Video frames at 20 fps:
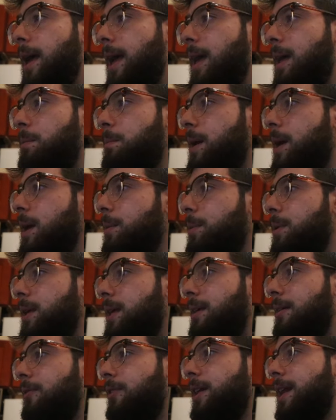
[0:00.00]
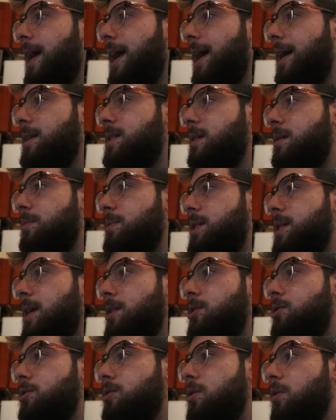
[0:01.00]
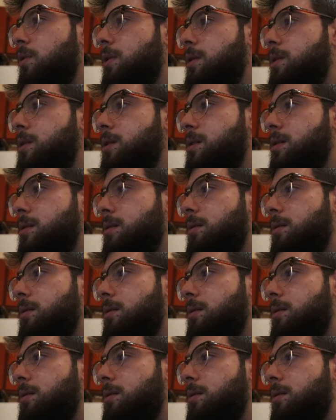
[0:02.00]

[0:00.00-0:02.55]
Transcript: And maybe even add some sensor noise,